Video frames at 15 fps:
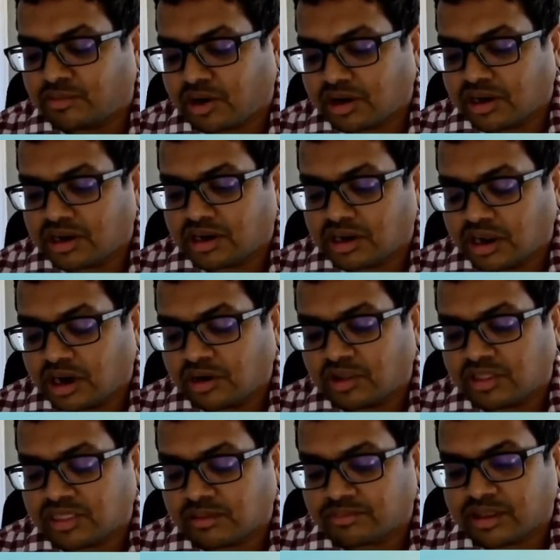model
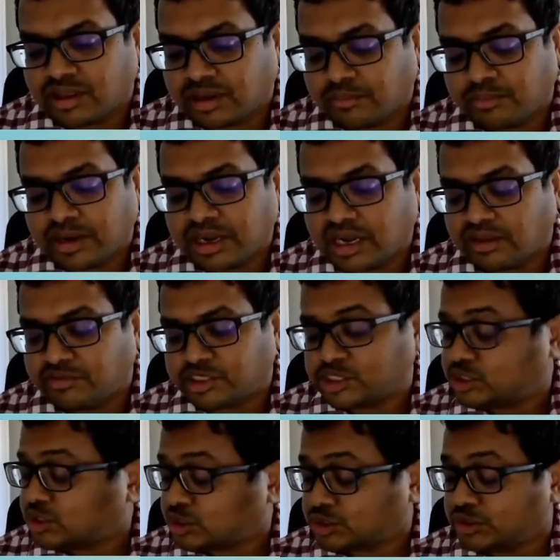learned on something completely
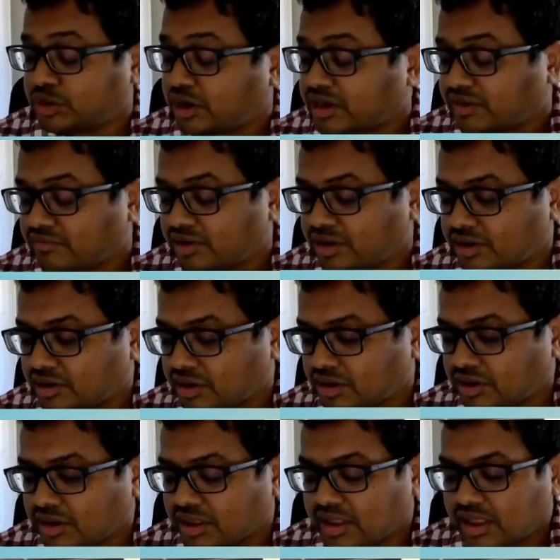which it should not have learned
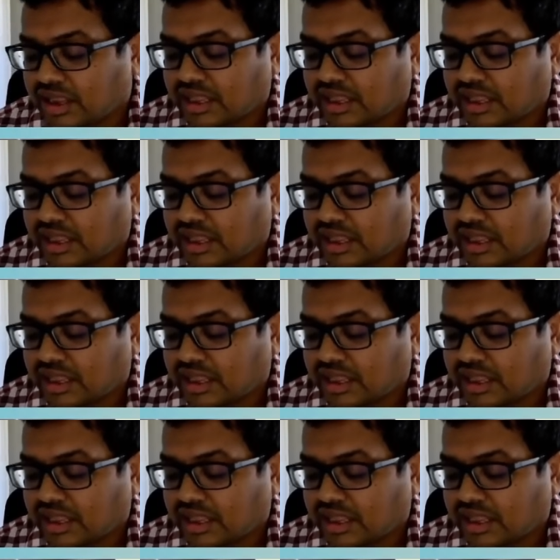on.